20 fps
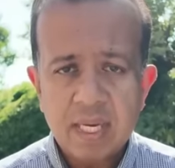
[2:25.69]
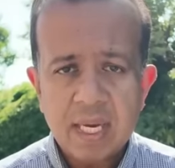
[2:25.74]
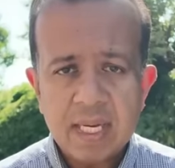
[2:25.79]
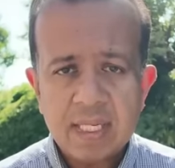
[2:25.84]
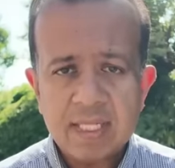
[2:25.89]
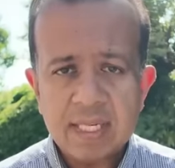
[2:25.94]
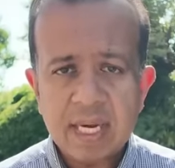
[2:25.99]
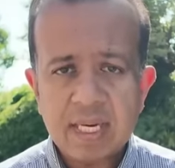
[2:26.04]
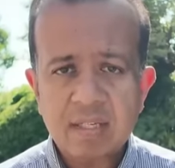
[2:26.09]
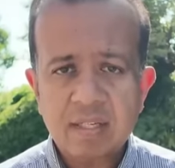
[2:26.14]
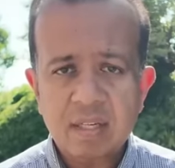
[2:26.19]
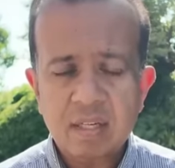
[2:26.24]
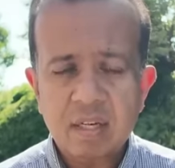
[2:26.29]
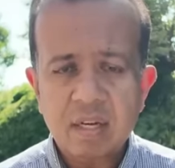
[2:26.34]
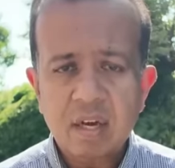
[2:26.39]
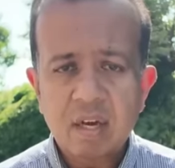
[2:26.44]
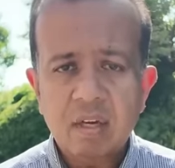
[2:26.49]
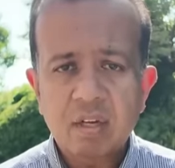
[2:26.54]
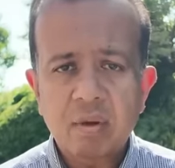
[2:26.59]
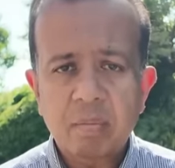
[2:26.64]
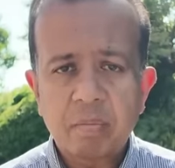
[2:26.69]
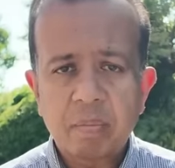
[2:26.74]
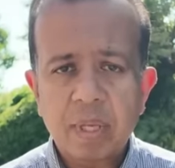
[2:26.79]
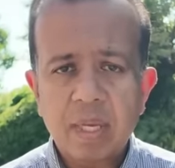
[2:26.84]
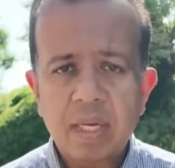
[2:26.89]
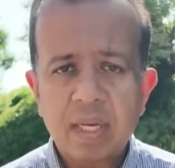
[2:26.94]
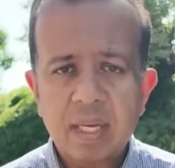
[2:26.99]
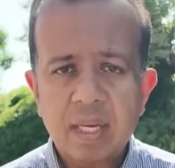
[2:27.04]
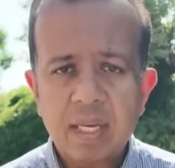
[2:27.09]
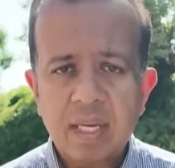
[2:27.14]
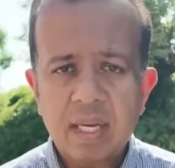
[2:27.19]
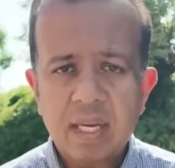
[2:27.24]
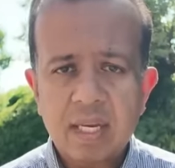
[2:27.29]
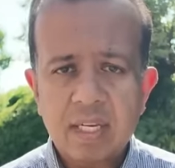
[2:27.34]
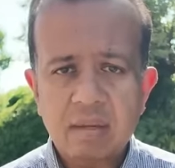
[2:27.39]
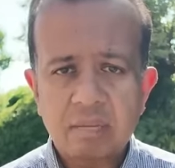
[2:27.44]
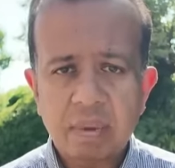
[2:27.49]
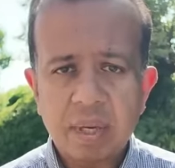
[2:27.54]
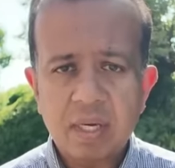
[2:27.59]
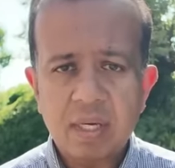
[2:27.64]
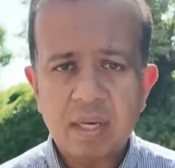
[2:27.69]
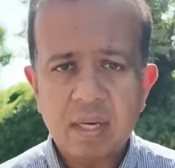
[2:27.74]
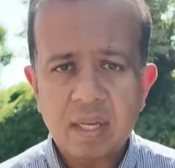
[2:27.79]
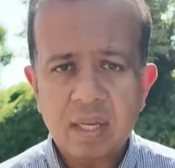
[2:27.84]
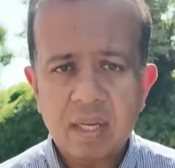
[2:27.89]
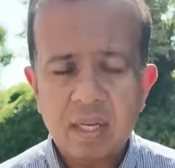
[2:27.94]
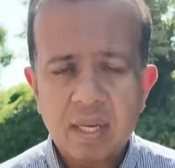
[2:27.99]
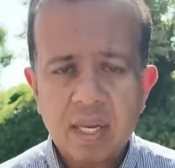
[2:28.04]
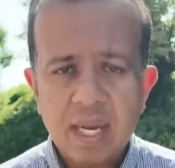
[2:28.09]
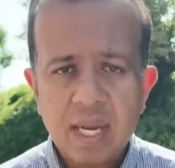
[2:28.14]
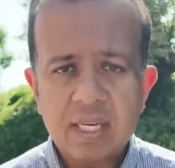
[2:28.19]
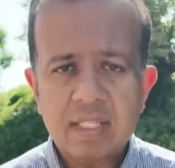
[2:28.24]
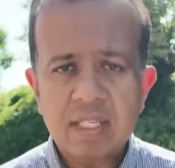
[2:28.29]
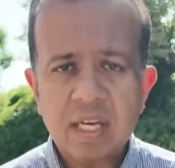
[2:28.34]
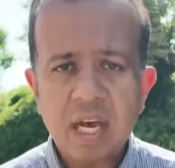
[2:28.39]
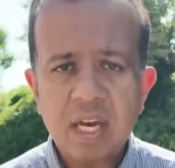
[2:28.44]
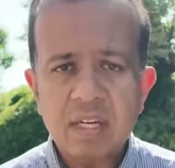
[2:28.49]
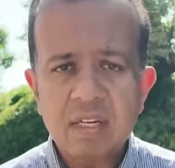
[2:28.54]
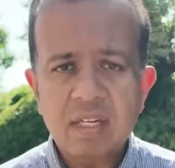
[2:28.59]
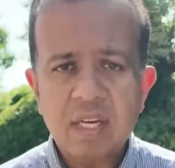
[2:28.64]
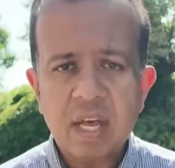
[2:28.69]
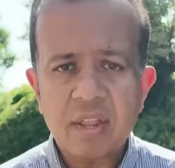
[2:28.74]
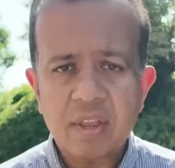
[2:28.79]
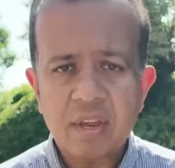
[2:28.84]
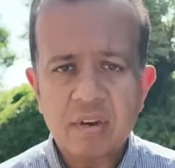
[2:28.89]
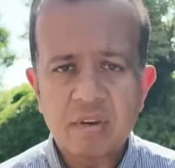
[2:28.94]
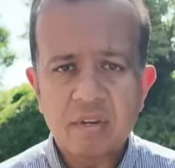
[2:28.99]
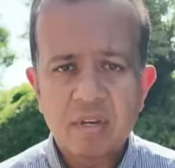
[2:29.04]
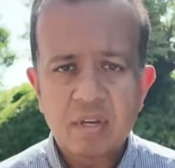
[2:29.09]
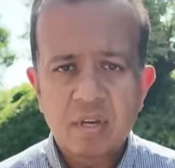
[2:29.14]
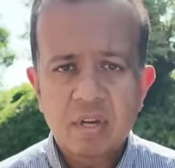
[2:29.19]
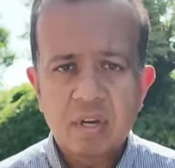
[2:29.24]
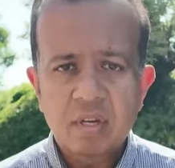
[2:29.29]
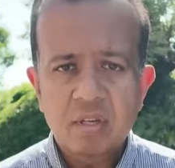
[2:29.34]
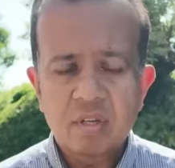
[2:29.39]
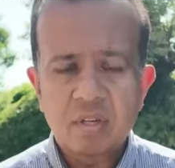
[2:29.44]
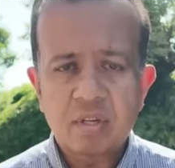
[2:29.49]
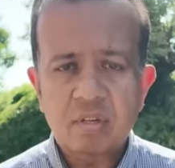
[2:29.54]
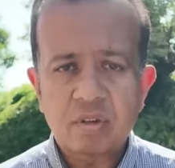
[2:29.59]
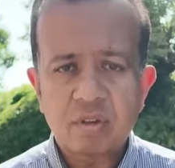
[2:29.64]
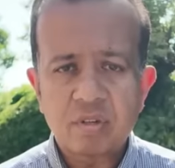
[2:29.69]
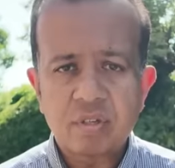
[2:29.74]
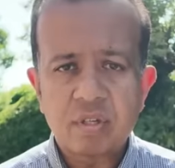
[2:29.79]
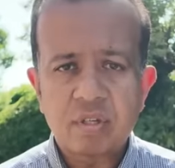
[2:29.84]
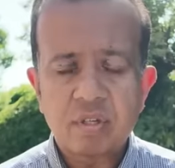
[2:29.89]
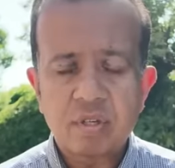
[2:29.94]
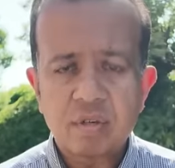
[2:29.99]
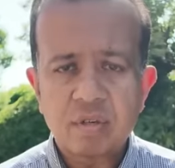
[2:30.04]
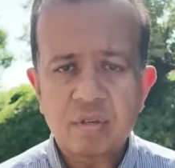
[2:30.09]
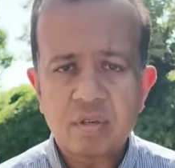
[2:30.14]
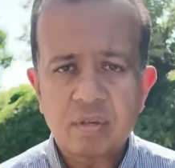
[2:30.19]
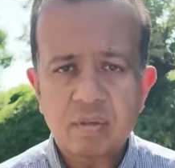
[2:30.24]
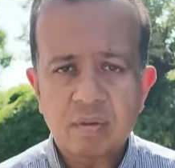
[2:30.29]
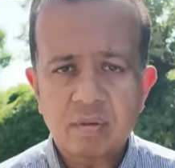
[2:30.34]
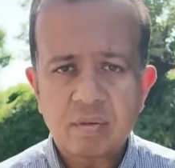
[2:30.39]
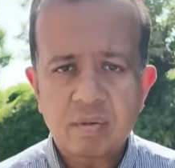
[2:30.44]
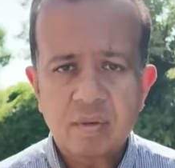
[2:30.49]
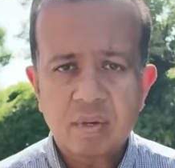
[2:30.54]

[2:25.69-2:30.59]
It's acting completely independently, it's untethered to the Constitution.